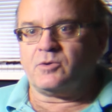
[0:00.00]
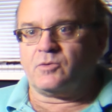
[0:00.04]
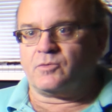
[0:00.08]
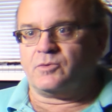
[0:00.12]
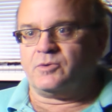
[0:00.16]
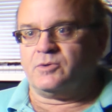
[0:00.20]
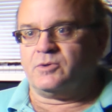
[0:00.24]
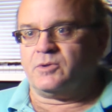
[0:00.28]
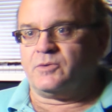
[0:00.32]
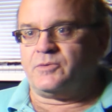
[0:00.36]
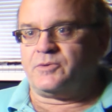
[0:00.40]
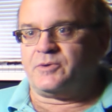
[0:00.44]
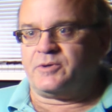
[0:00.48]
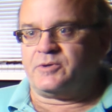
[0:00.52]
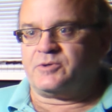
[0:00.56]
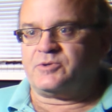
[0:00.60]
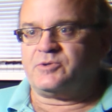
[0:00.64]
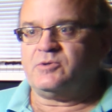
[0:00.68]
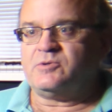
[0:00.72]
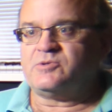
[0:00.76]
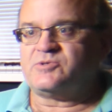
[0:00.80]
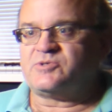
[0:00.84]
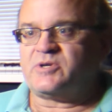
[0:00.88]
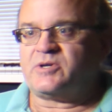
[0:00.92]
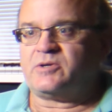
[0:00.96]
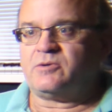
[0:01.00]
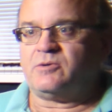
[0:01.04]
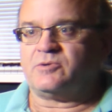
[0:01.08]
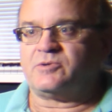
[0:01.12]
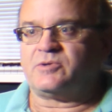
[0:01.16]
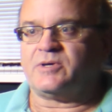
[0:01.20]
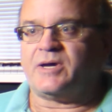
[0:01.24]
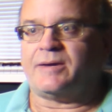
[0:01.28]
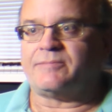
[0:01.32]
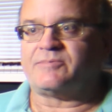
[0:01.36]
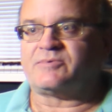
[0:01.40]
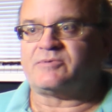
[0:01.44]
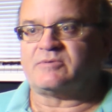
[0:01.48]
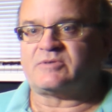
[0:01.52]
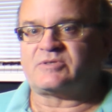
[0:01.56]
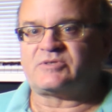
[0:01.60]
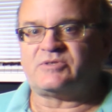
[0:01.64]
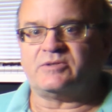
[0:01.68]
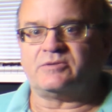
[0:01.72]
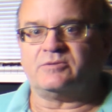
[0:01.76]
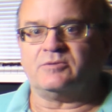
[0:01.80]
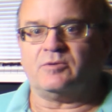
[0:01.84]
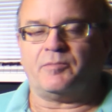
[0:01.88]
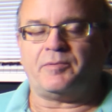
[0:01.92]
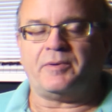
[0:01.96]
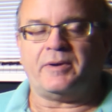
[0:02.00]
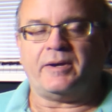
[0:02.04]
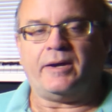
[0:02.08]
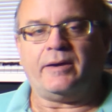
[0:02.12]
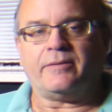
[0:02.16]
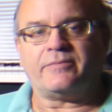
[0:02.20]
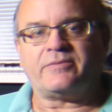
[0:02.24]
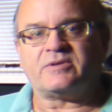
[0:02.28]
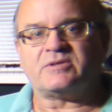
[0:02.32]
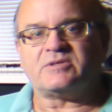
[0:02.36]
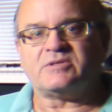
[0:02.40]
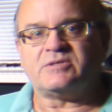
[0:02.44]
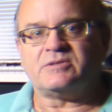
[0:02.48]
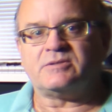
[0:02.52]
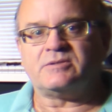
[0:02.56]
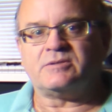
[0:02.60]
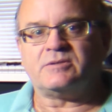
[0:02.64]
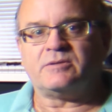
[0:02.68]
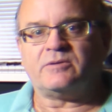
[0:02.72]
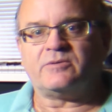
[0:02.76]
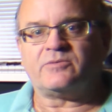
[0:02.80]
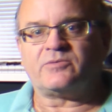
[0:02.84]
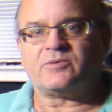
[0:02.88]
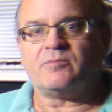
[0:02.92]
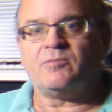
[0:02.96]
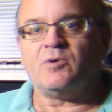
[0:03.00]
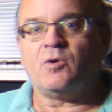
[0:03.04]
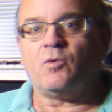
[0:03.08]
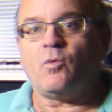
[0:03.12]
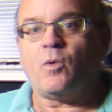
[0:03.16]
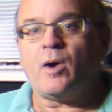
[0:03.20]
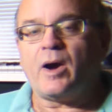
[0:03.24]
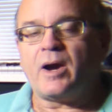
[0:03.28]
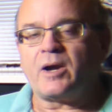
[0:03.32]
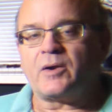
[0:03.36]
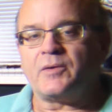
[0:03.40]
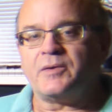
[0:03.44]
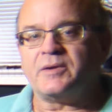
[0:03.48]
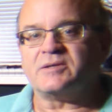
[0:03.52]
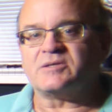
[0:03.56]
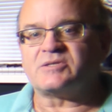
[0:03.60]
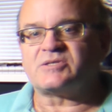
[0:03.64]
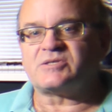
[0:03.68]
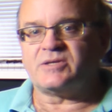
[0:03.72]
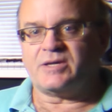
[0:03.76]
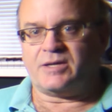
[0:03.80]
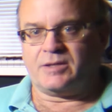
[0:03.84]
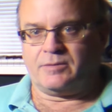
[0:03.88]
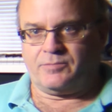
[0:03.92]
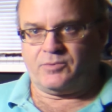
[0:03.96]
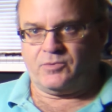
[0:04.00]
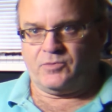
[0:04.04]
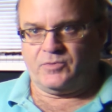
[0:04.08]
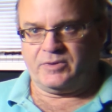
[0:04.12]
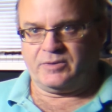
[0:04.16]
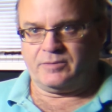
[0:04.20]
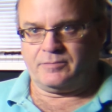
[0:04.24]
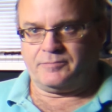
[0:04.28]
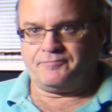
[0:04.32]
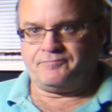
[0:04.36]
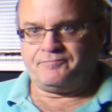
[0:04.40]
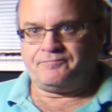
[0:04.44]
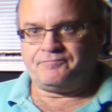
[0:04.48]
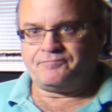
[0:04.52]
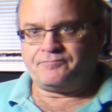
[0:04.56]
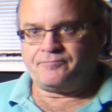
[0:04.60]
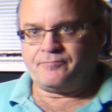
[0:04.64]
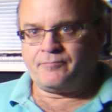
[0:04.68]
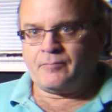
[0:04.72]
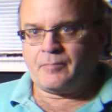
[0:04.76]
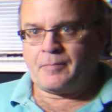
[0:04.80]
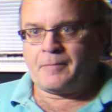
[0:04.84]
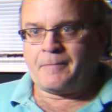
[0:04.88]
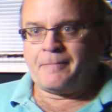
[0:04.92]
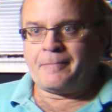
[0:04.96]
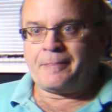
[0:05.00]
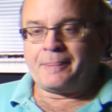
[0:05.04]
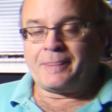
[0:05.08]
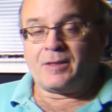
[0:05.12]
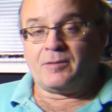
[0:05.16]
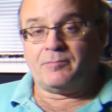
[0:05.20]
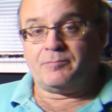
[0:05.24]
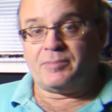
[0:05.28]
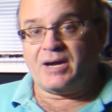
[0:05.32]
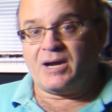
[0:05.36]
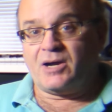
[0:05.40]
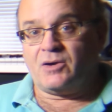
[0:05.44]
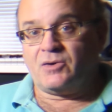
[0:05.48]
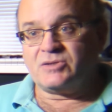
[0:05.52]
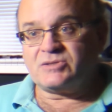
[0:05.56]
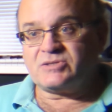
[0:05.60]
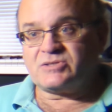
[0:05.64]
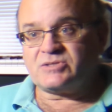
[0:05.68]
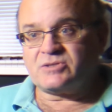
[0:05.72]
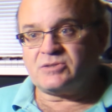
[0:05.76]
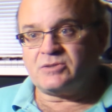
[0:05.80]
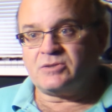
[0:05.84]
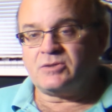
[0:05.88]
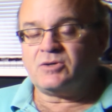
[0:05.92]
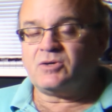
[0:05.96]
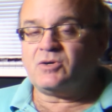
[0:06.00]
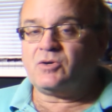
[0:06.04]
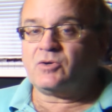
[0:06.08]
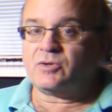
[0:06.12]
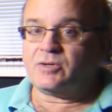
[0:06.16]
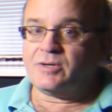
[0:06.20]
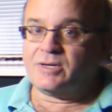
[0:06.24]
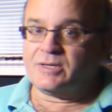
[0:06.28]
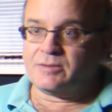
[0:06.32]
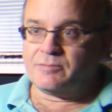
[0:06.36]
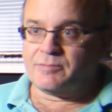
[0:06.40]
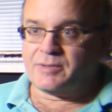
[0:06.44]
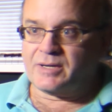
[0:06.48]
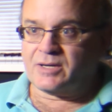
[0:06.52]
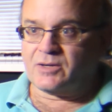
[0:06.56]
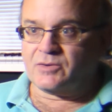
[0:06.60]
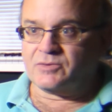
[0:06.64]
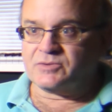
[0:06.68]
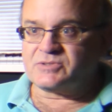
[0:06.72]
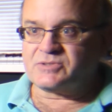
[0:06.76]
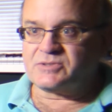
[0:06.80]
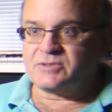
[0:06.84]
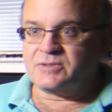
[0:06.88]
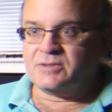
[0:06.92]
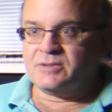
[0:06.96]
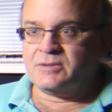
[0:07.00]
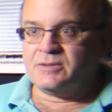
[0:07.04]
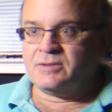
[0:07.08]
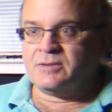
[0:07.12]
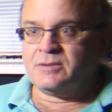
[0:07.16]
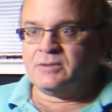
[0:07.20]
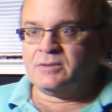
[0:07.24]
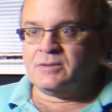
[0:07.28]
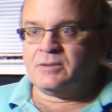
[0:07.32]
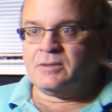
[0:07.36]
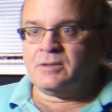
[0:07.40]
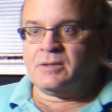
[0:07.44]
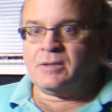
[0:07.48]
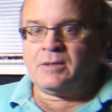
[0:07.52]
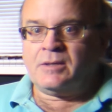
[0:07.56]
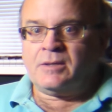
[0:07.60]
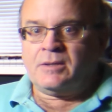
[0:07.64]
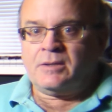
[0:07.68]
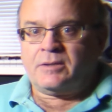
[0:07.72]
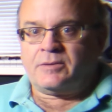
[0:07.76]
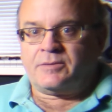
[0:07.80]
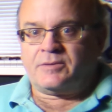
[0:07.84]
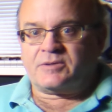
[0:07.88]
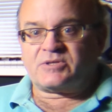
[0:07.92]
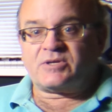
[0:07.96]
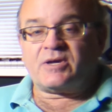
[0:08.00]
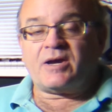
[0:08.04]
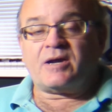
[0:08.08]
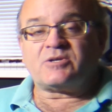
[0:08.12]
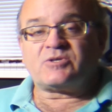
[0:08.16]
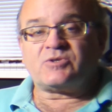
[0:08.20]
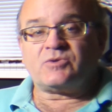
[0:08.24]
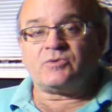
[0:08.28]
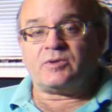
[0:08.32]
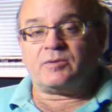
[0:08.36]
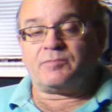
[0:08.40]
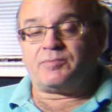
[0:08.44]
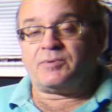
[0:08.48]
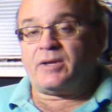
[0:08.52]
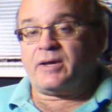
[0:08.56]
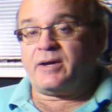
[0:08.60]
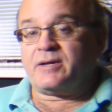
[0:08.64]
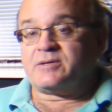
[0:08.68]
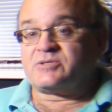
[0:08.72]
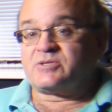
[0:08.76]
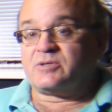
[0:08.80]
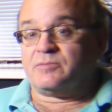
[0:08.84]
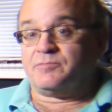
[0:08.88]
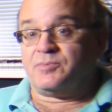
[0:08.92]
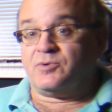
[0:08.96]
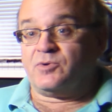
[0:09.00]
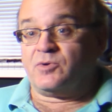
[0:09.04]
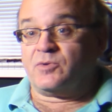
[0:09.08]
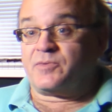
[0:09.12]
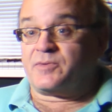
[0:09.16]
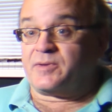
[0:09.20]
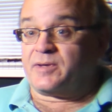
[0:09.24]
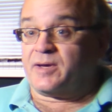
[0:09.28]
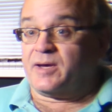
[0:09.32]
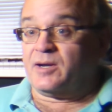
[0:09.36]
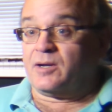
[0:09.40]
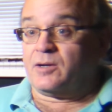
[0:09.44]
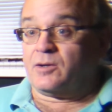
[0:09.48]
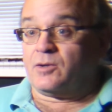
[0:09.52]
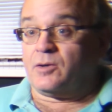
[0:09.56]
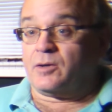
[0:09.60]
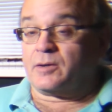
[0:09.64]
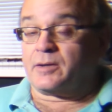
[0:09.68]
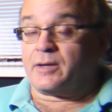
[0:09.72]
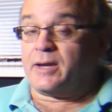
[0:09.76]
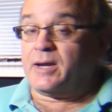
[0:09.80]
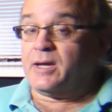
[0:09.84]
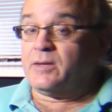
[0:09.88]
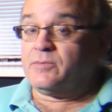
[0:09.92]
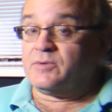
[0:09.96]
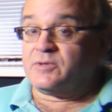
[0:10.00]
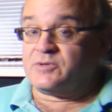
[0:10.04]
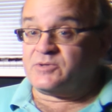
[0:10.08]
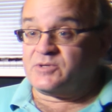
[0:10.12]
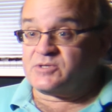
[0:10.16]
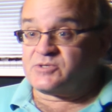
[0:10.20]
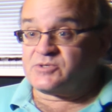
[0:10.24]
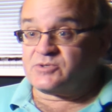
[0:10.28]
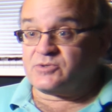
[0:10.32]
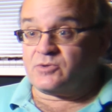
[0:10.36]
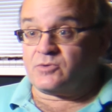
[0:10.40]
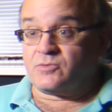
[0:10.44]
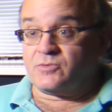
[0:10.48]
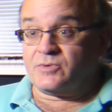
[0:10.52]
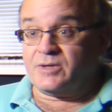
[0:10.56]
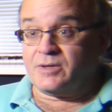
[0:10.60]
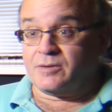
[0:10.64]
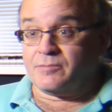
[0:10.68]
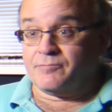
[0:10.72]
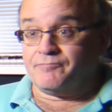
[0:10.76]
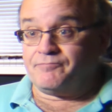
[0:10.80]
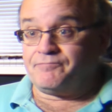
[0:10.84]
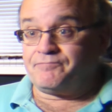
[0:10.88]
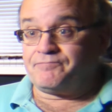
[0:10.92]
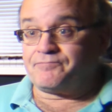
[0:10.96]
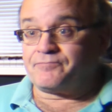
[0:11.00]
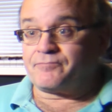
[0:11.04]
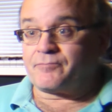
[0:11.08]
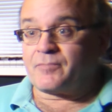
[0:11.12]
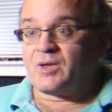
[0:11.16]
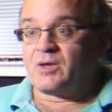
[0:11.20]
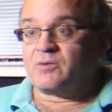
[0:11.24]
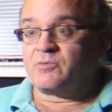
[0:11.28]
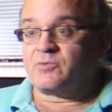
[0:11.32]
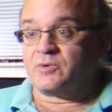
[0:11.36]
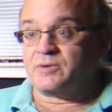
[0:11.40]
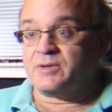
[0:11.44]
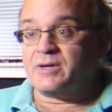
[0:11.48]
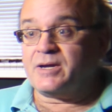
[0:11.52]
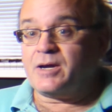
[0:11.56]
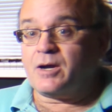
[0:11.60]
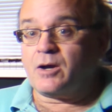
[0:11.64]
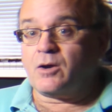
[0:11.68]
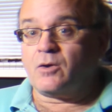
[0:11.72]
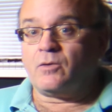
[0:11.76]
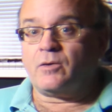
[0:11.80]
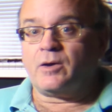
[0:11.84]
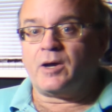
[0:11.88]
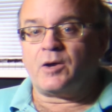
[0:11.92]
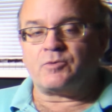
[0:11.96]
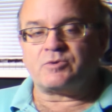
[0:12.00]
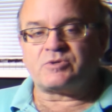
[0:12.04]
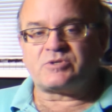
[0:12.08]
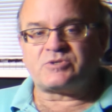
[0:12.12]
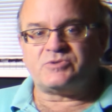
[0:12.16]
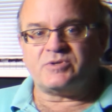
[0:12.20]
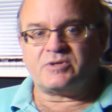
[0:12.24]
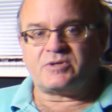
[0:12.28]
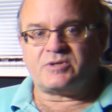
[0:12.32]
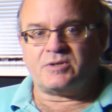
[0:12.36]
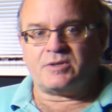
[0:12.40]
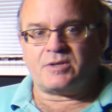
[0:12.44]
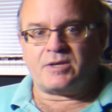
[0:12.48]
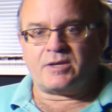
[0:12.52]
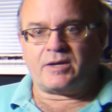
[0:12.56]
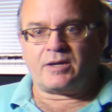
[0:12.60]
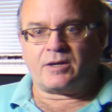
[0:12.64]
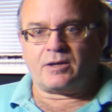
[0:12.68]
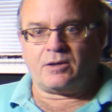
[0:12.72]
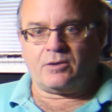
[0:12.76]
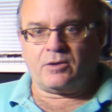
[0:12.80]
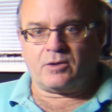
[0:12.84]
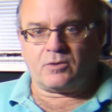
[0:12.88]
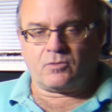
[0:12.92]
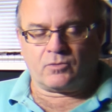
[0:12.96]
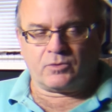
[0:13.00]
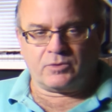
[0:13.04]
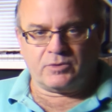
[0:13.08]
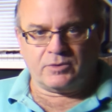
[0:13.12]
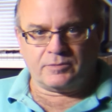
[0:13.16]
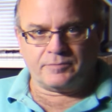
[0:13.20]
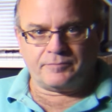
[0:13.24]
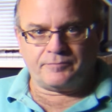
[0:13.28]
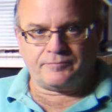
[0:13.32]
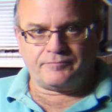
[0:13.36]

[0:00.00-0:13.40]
world, there are two general types of signal paths from a wiring standpoint: balanced or unbalanced. This actually applies to both the analog and the digital realm. For now, I will stick to the analog world.